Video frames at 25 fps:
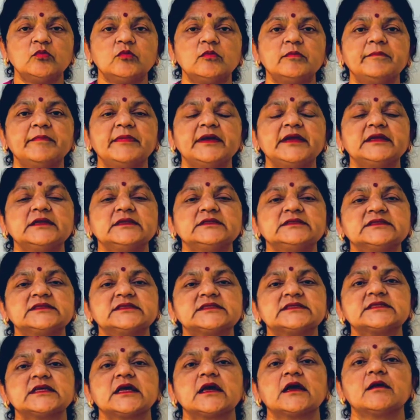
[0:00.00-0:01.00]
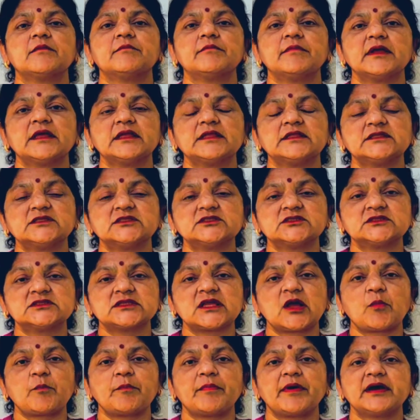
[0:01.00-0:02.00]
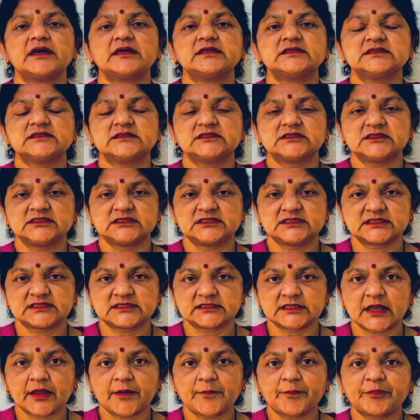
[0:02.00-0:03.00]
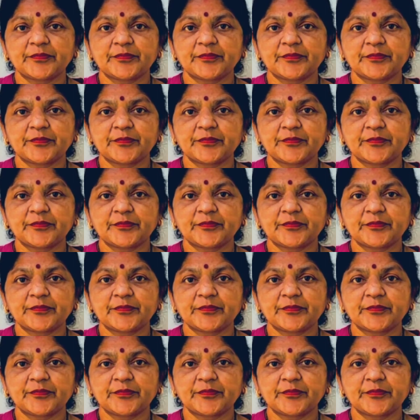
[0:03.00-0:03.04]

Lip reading: eaters means the Portuguese